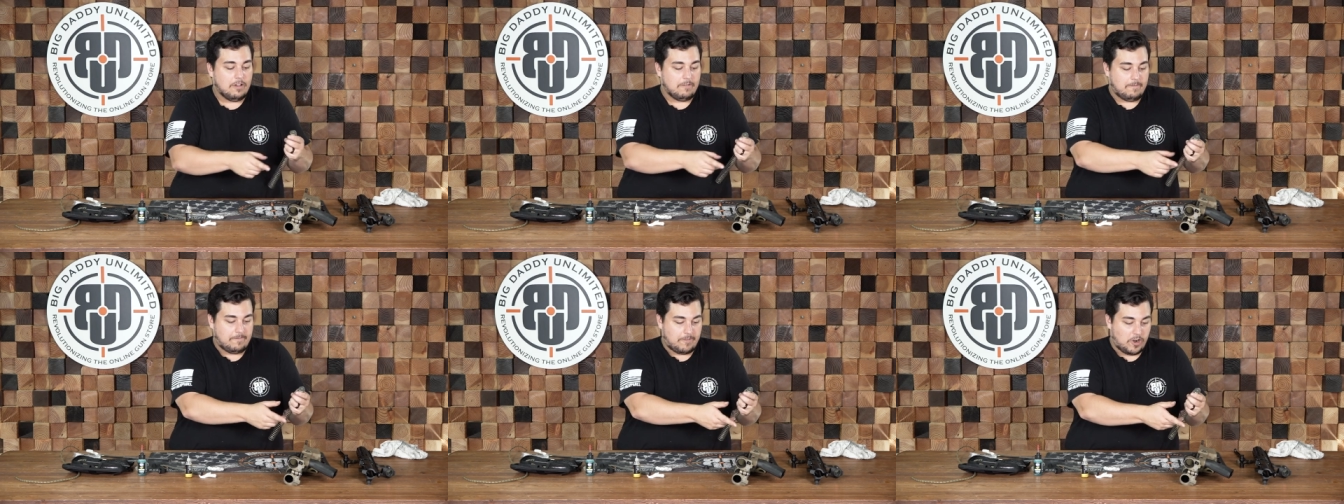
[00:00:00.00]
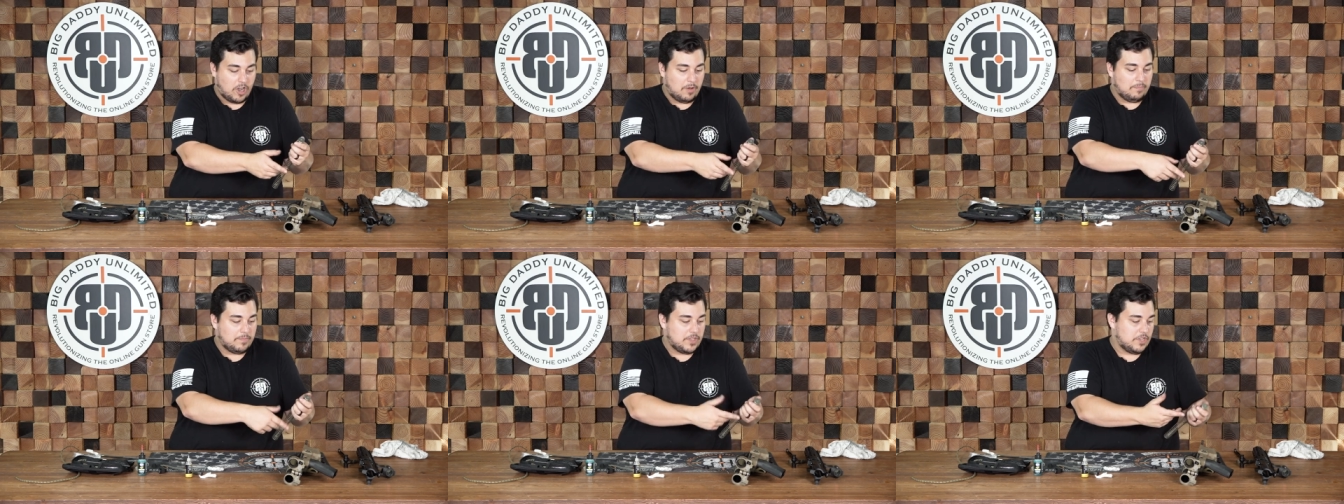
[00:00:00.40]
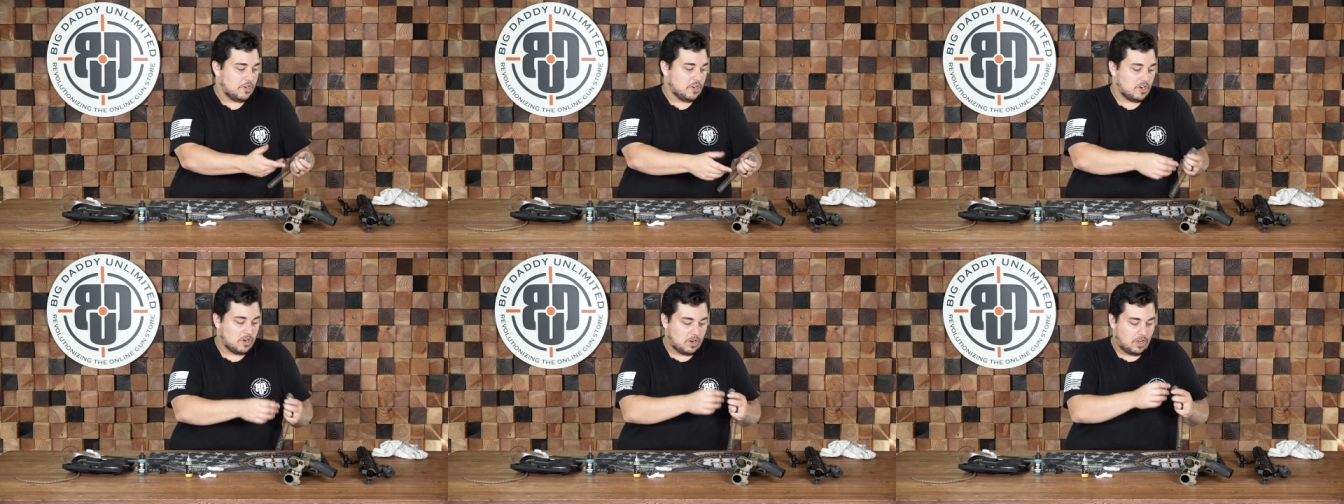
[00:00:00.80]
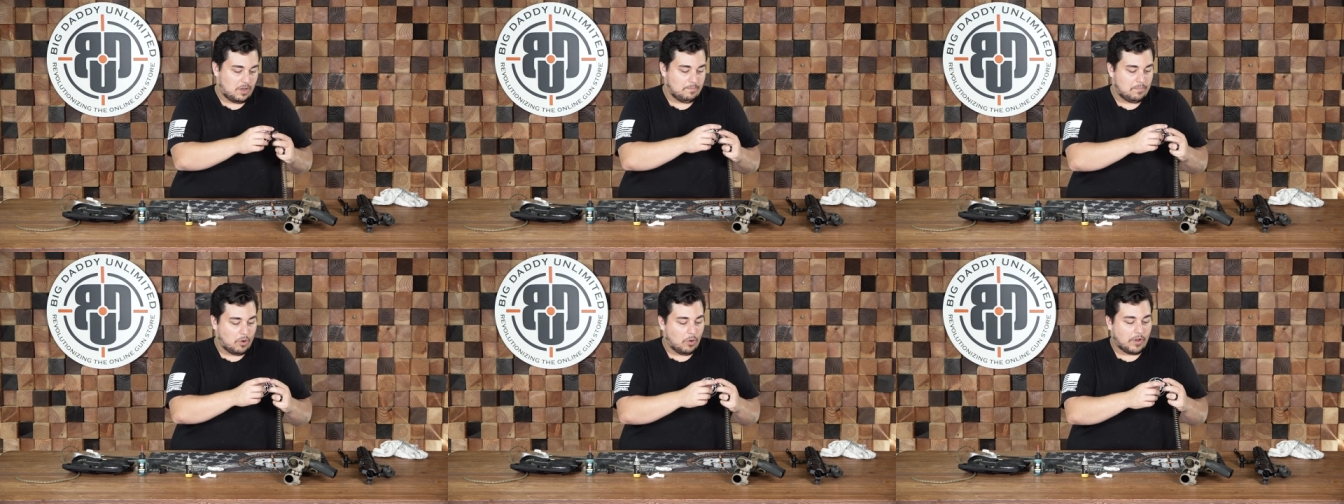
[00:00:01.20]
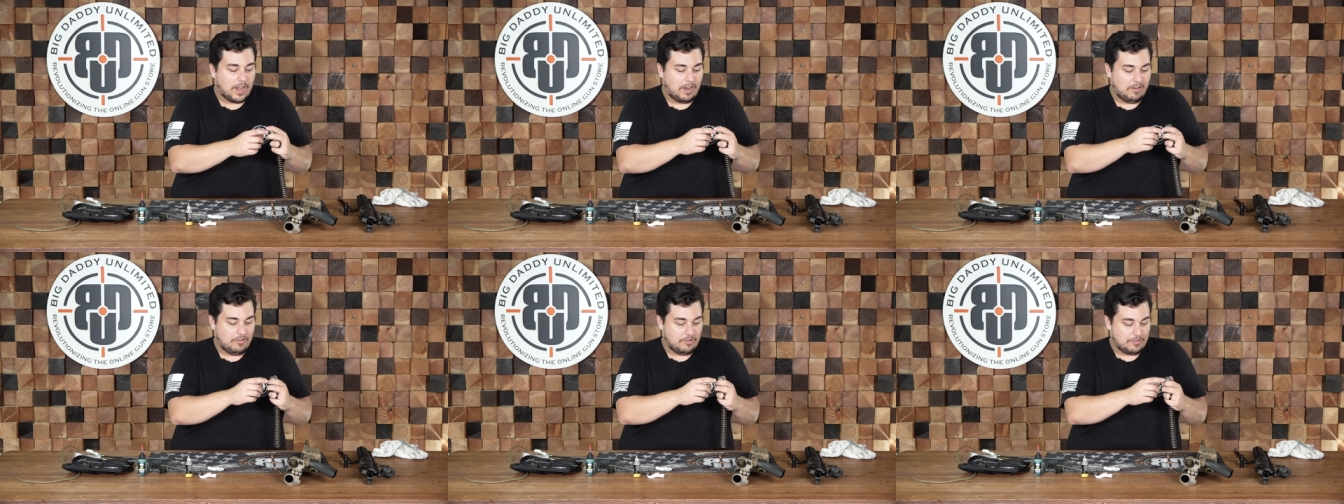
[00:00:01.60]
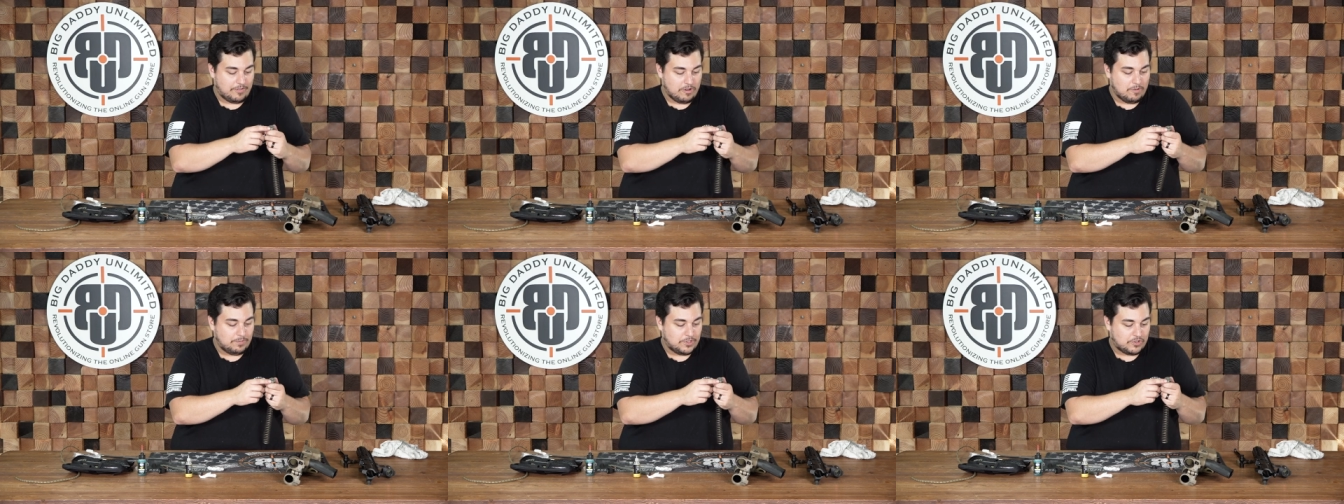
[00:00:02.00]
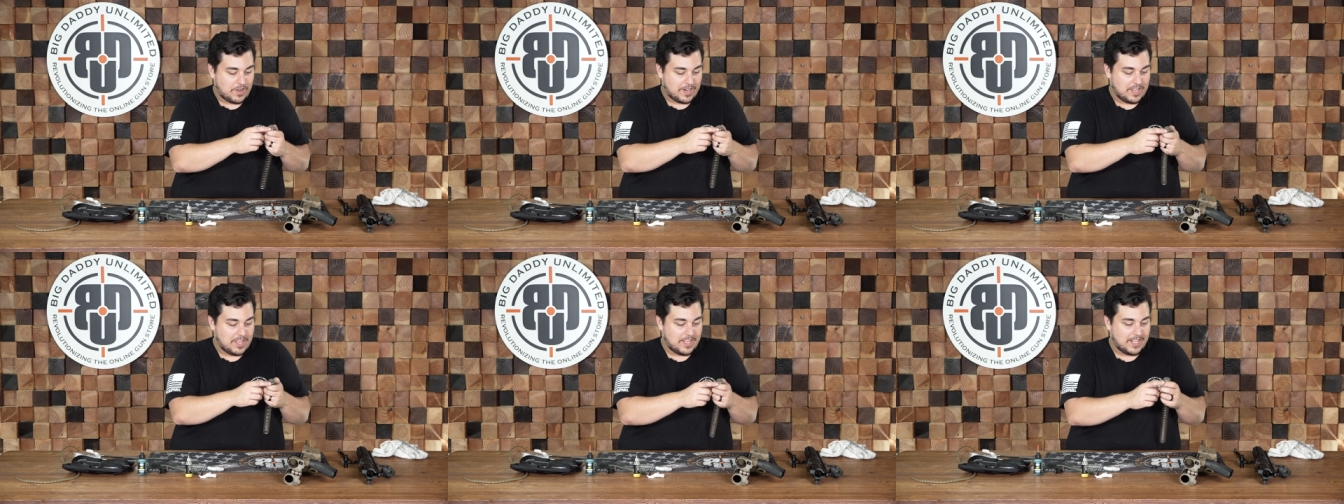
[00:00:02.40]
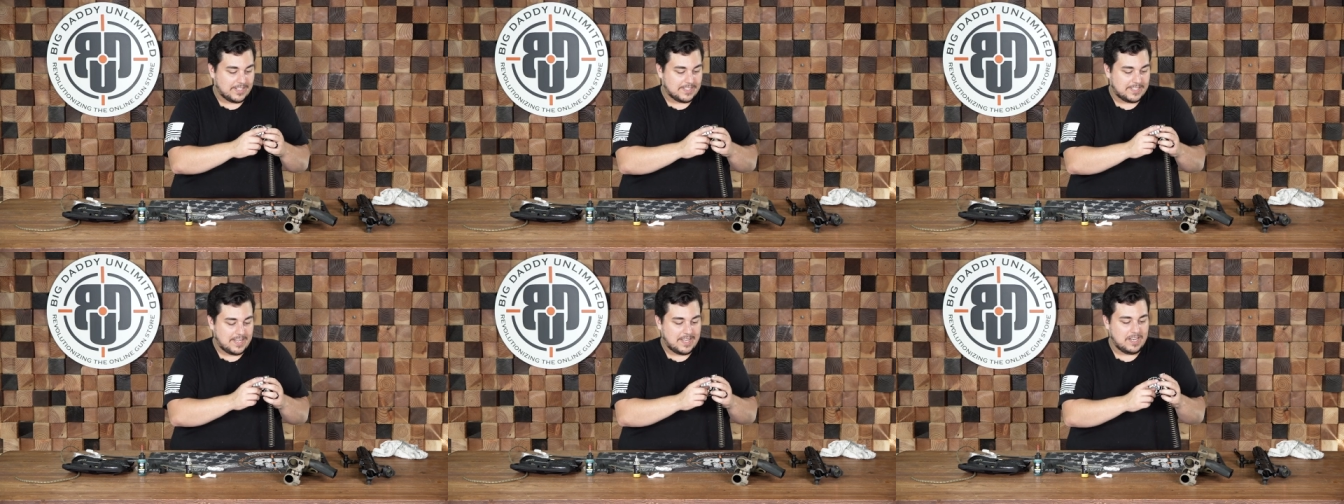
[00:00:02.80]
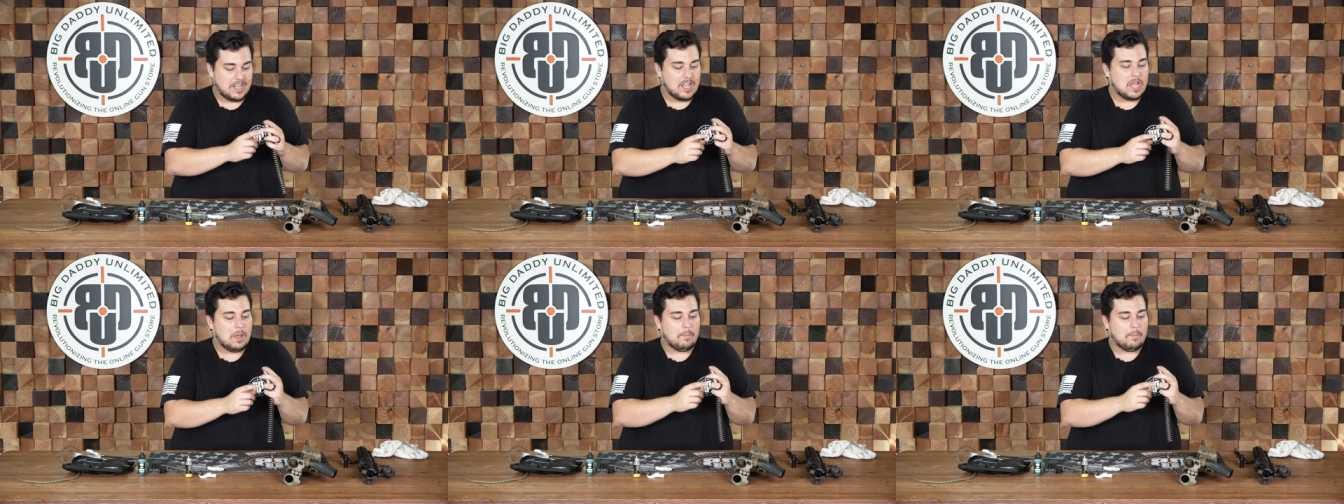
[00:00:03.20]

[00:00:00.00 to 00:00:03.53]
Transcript: from your um, bolt carrier group striking against it,